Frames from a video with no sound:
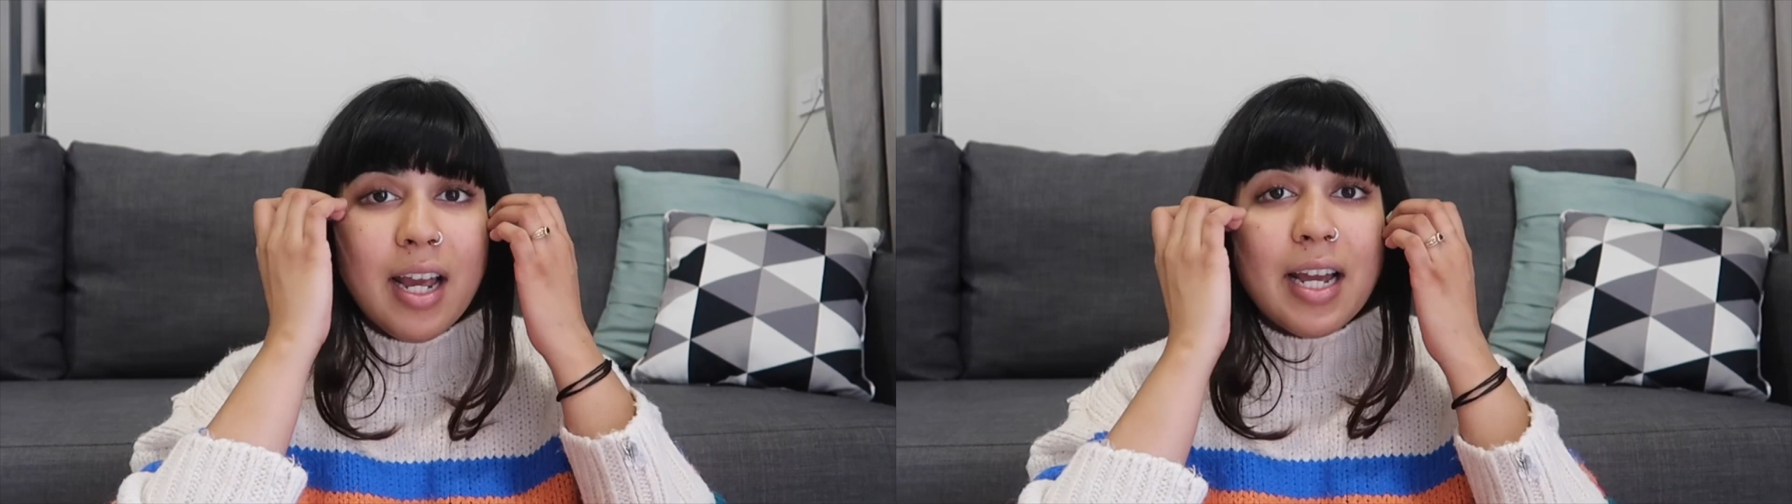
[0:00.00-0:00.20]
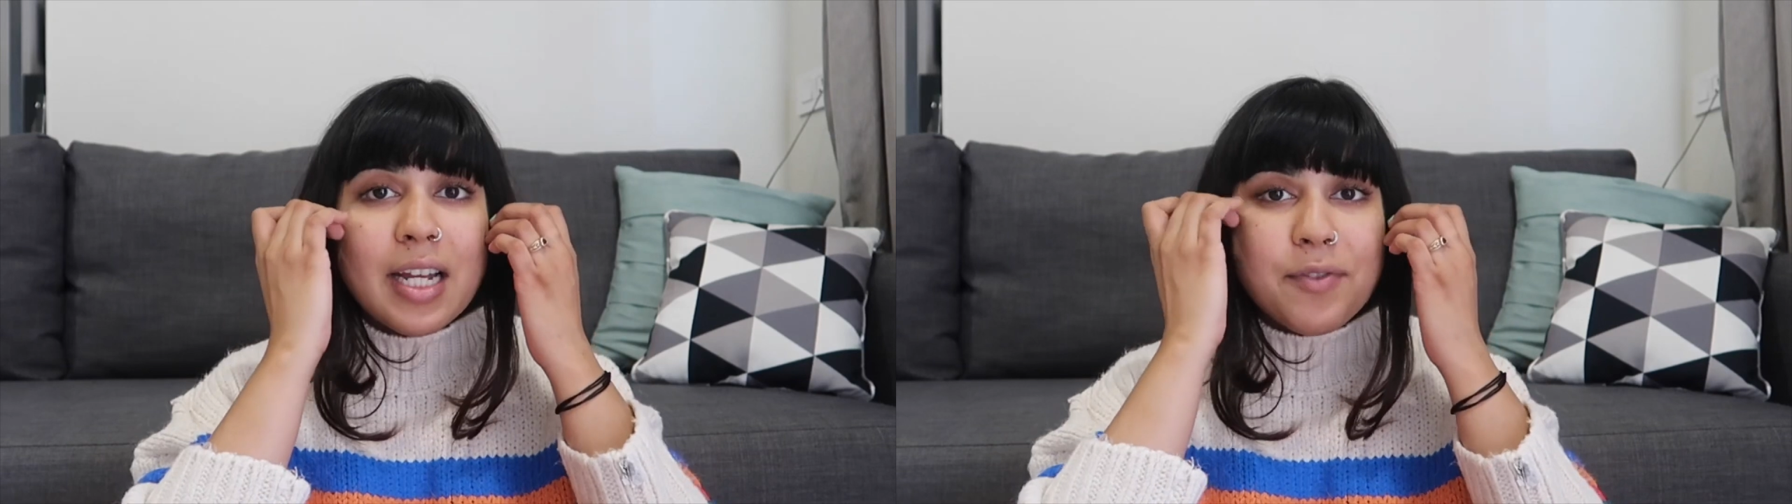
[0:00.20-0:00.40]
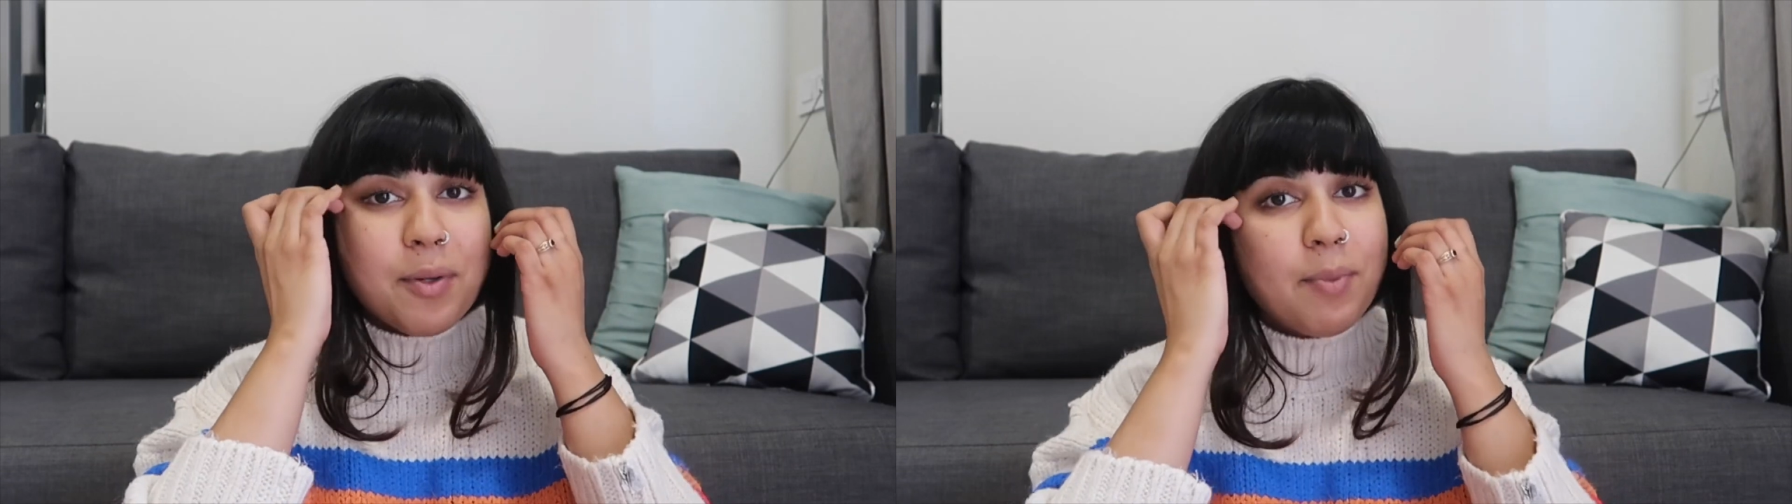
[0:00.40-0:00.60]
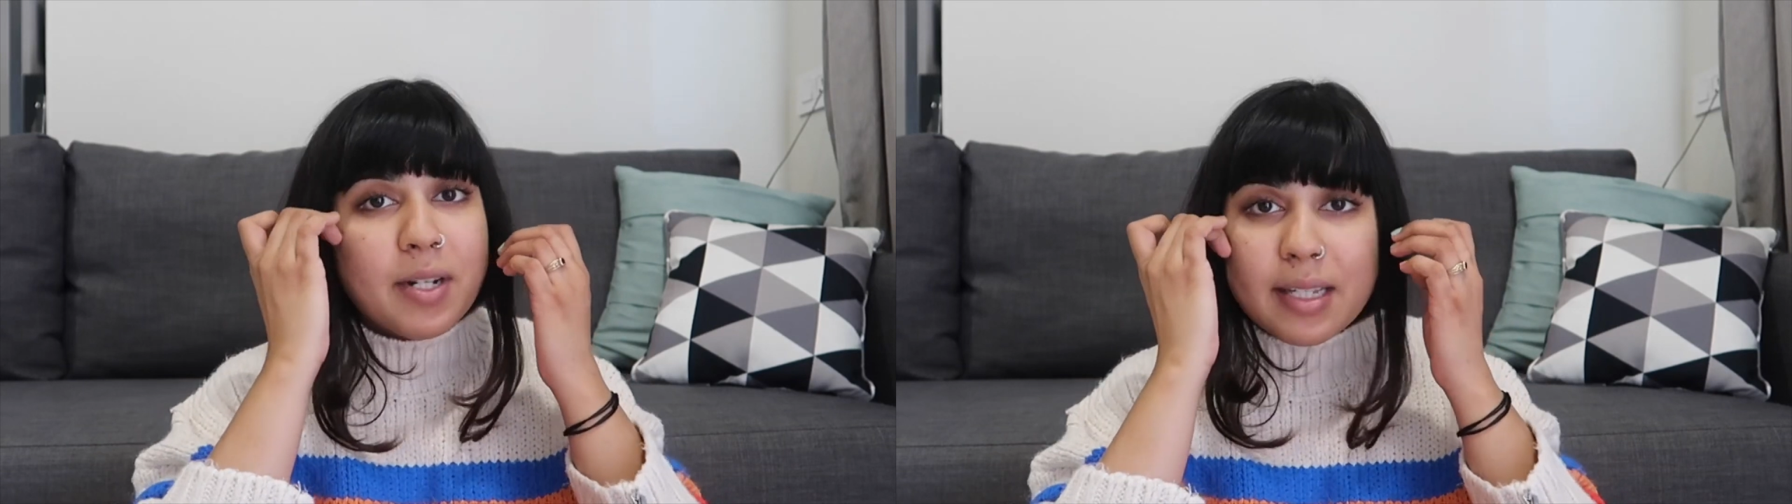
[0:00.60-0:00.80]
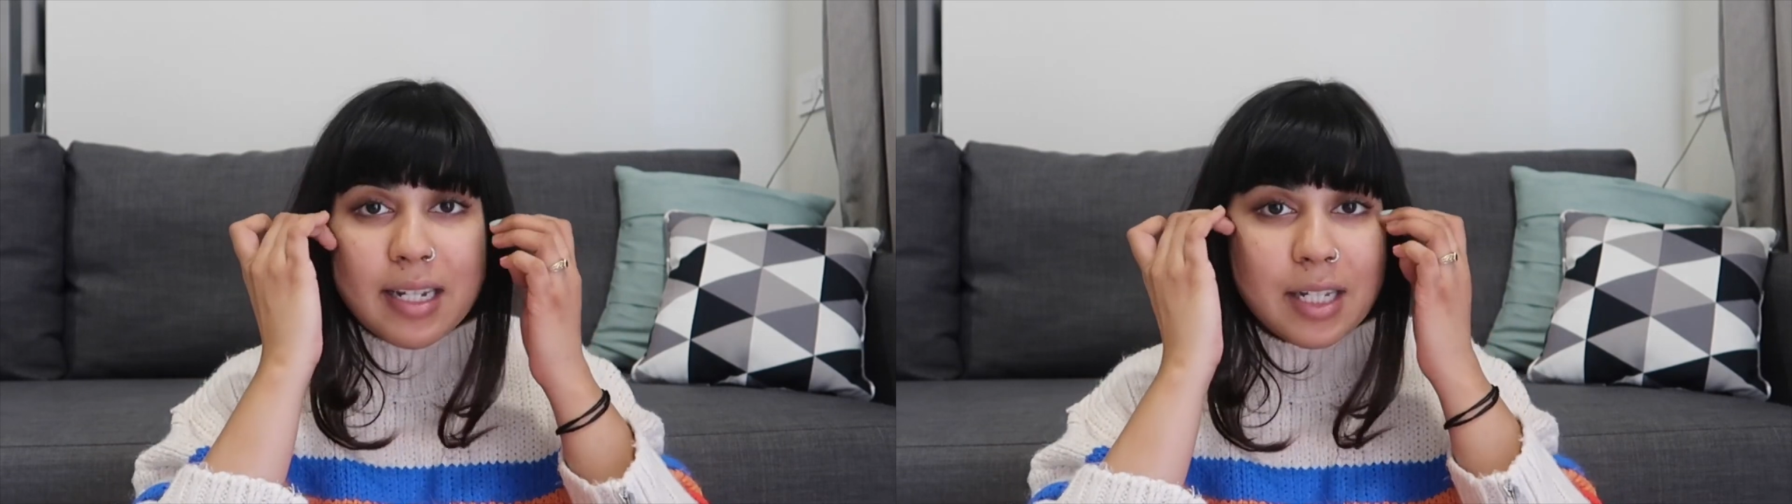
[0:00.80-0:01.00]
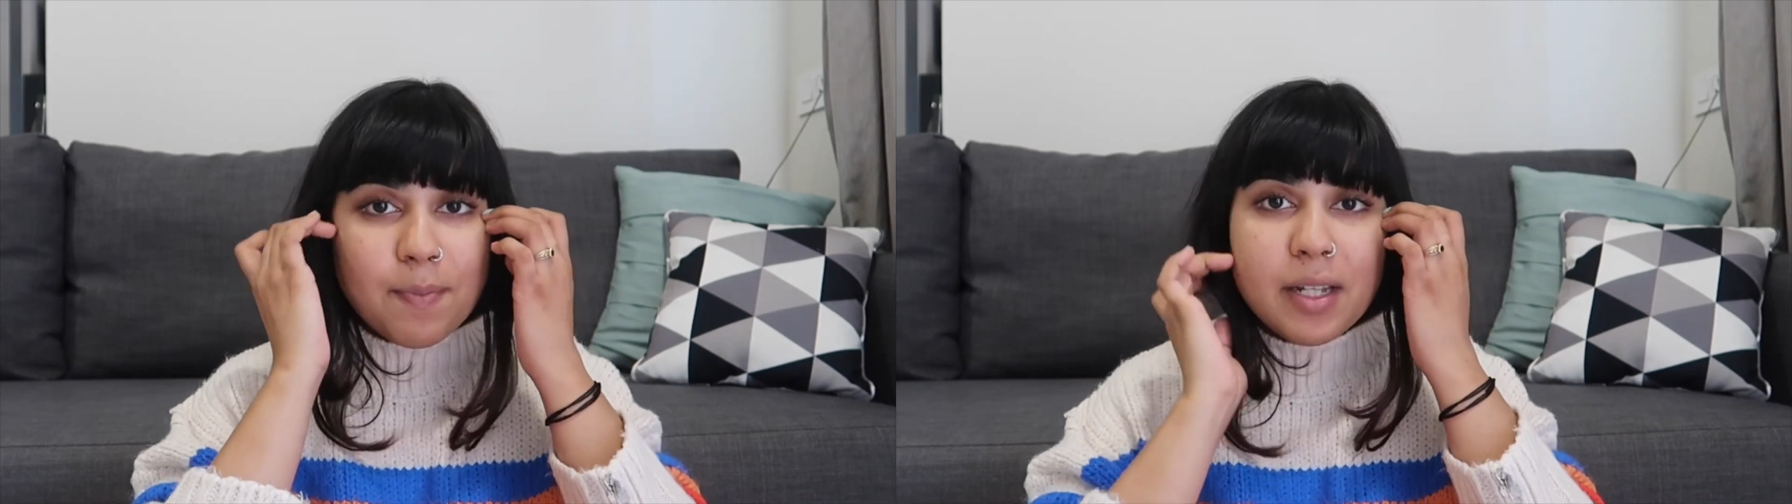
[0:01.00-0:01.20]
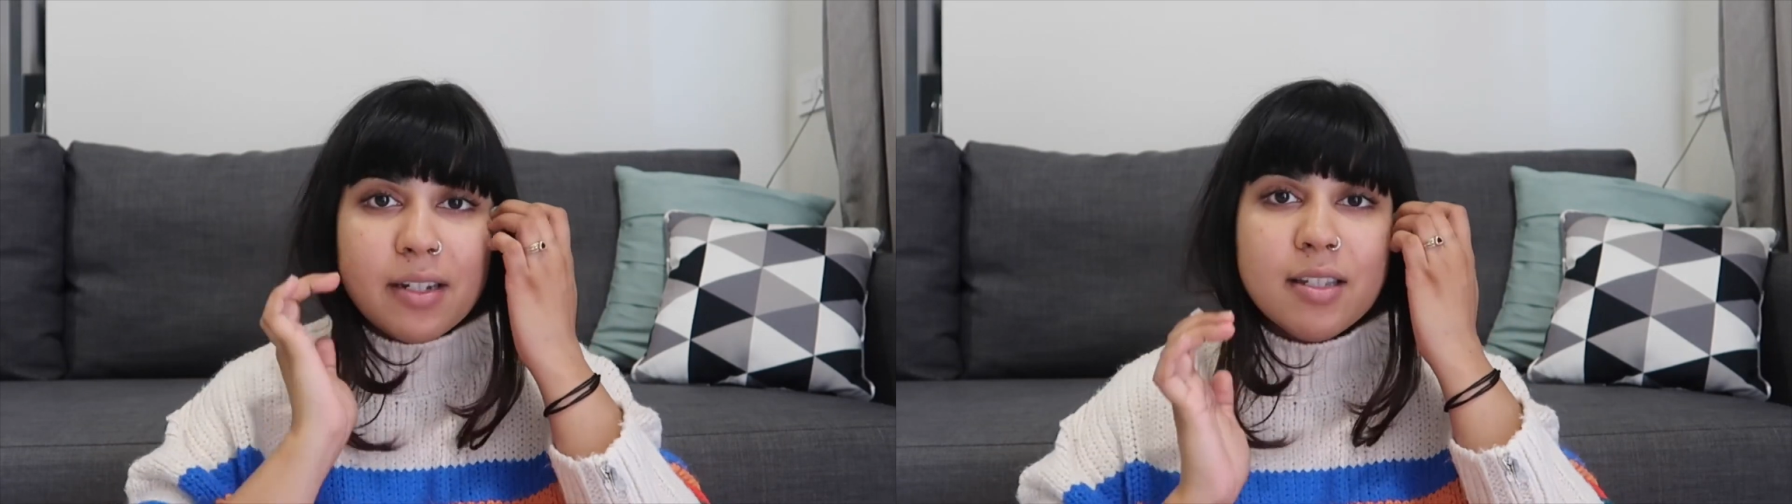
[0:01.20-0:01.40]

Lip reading: is from personal experience,